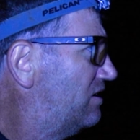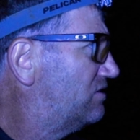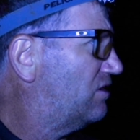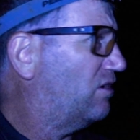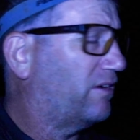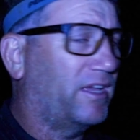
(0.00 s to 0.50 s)

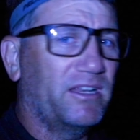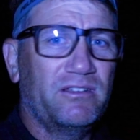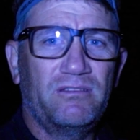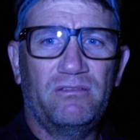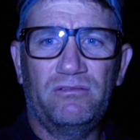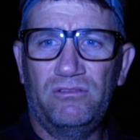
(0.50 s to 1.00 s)
So
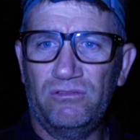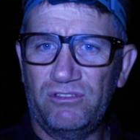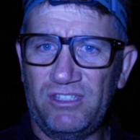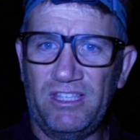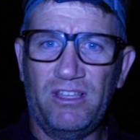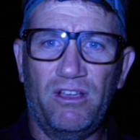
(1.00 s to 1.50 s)
you'll
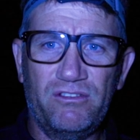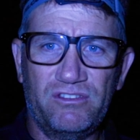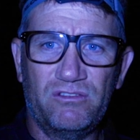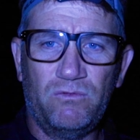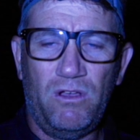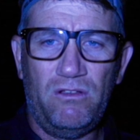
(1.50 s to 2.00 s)
see
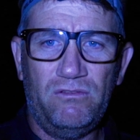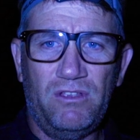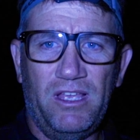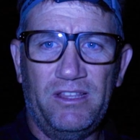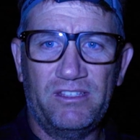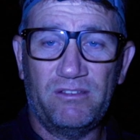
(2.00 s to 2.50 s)
those as
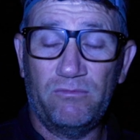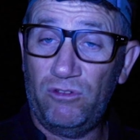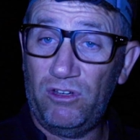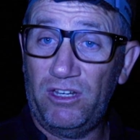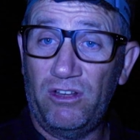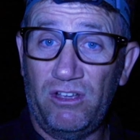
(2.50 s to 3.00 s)
well. And there's some
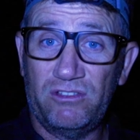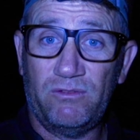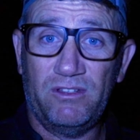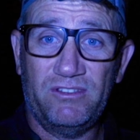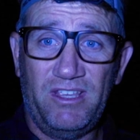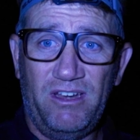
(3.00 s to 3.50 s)
really nice
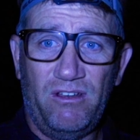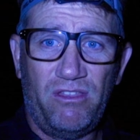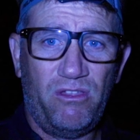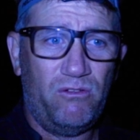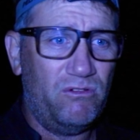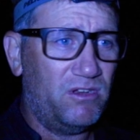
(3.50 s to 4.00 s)
ones there, I
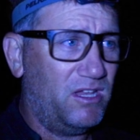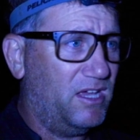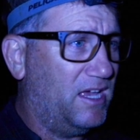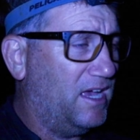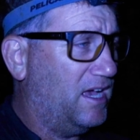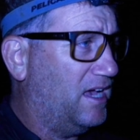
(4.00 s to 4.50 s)
thought.
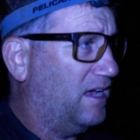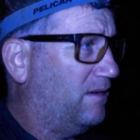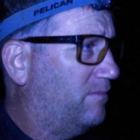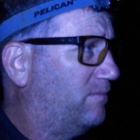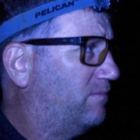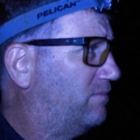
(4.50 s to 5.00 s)
But
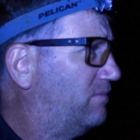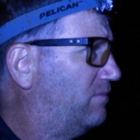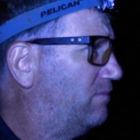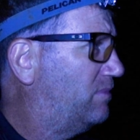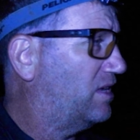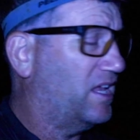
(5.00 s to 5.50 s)

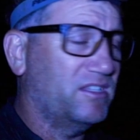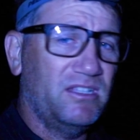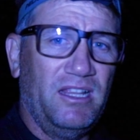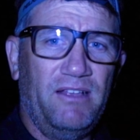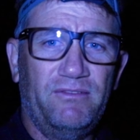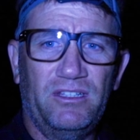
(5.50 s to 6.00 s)
yeah, it's
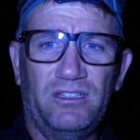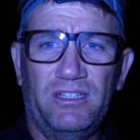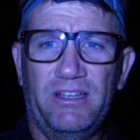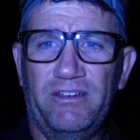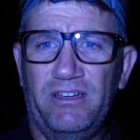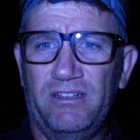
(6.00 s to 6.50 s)
a lovely little
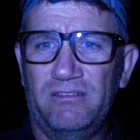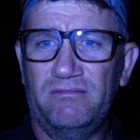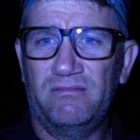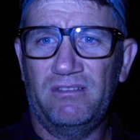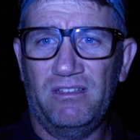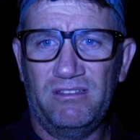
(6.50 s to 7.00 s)
area. And
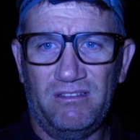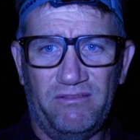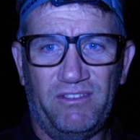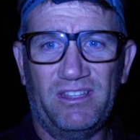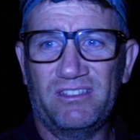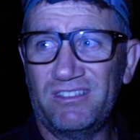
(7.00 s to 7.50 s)
I
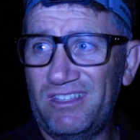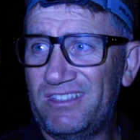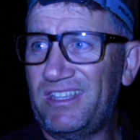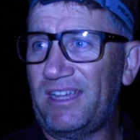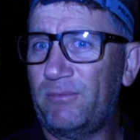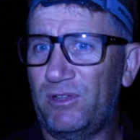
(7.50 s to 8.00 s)
think this
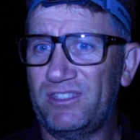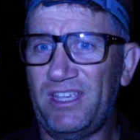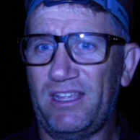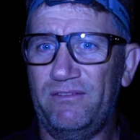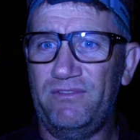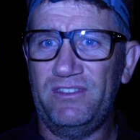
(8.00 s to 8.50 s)
is my
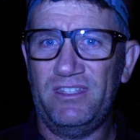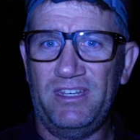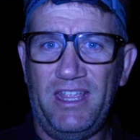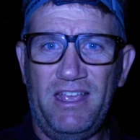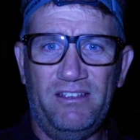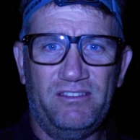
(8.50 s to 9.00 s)
second visit
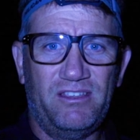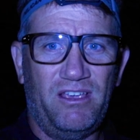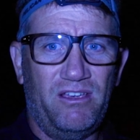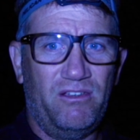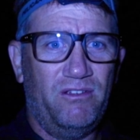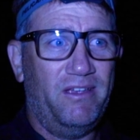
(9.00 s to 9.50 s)
now. So,
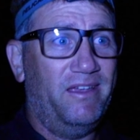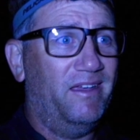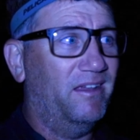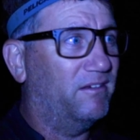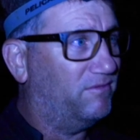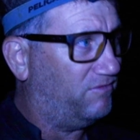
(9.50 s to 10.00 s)

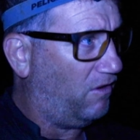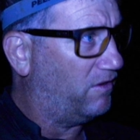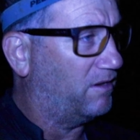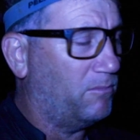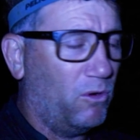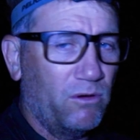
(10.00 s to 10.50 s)
and finding